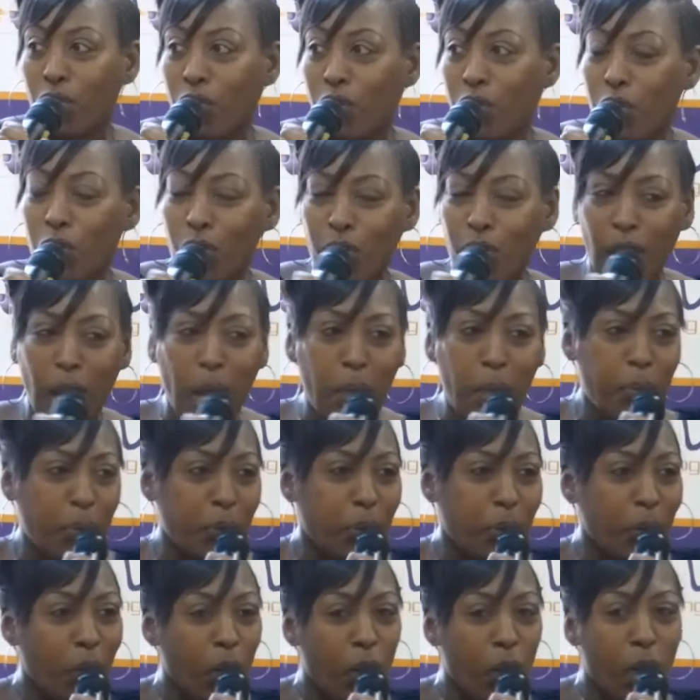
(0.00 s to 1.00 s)
Hill Youth
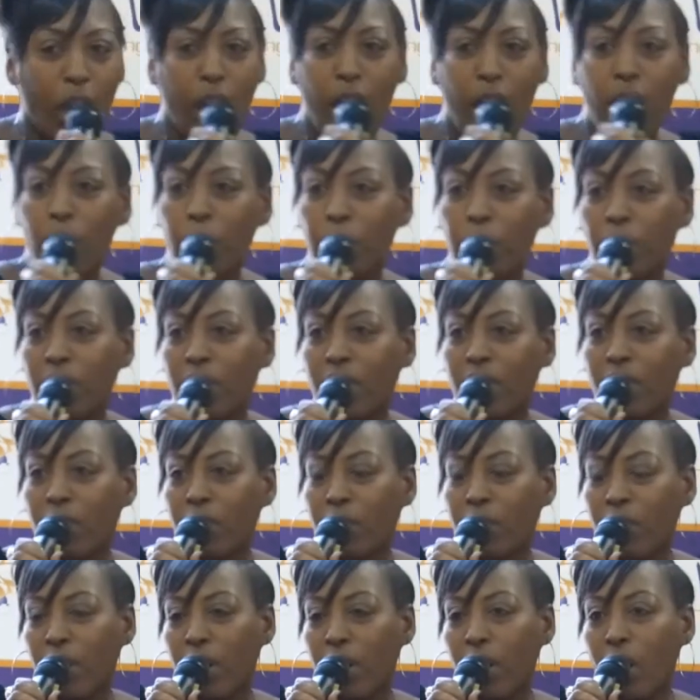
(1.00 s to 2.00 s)
Club with
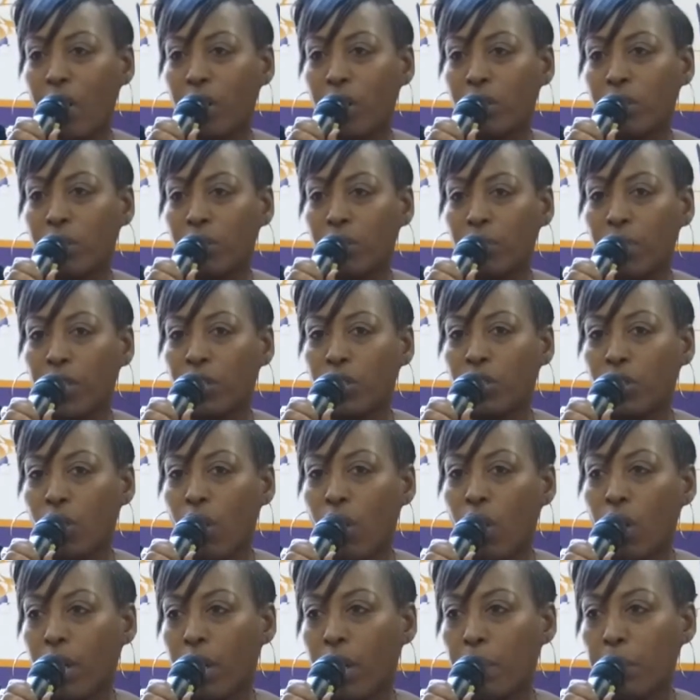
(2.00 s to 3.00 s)
a very hard to reach
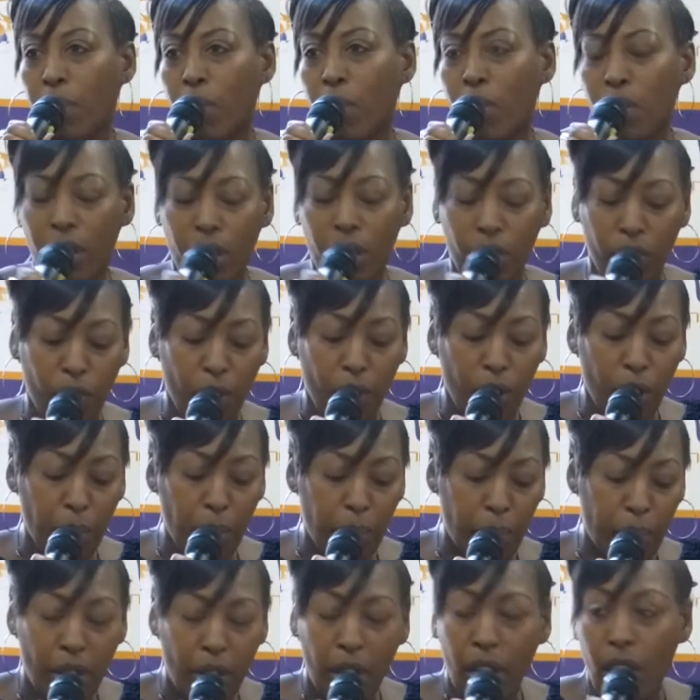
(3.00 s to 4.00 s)
target market group.
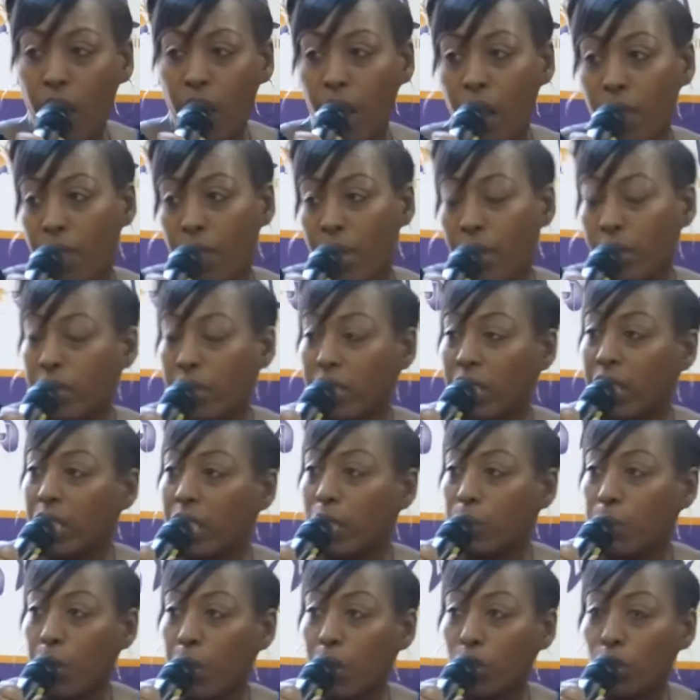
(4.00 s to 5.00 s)
I've held
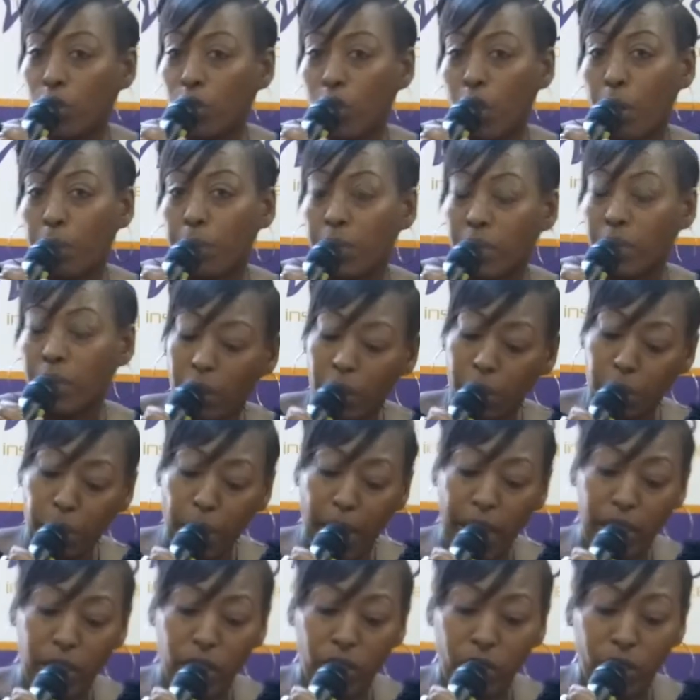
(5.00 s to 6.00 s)
6 workshops
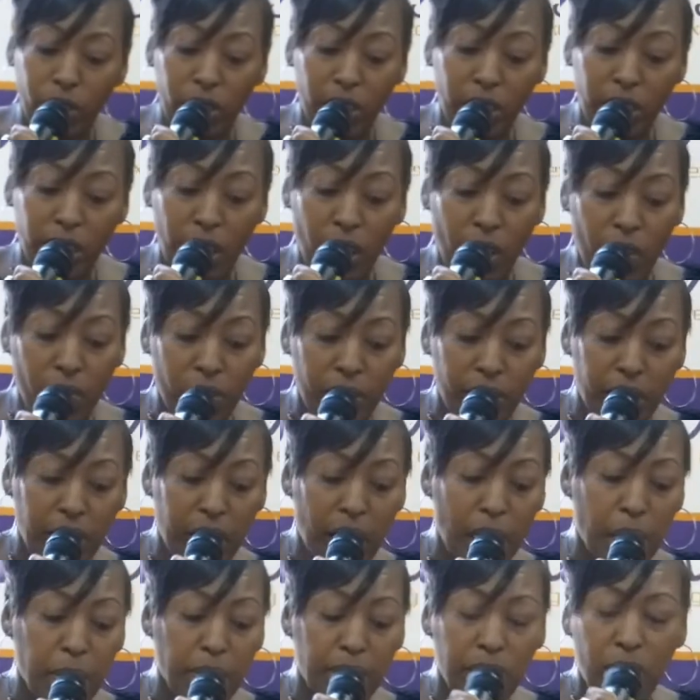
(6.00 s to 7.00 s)
based on
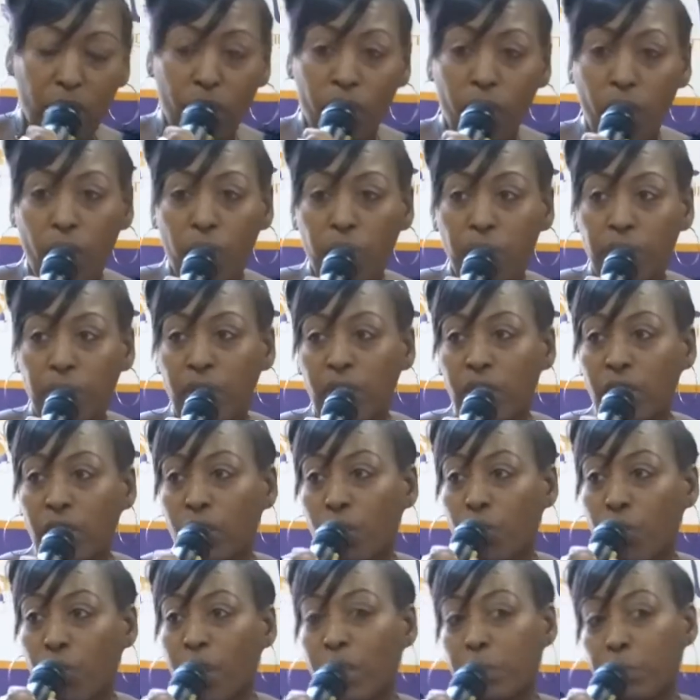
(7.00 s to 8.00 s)
self-esteem, self-confidence
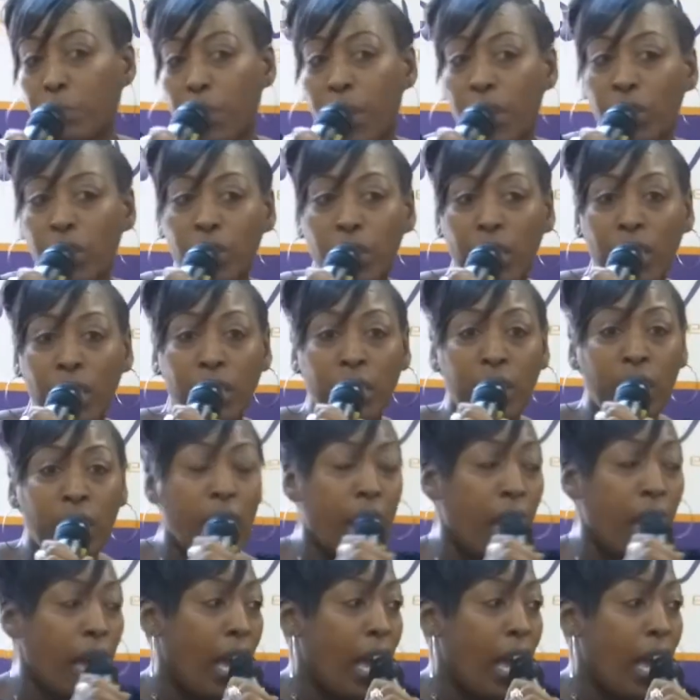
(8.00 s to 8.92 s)
and career aspirations.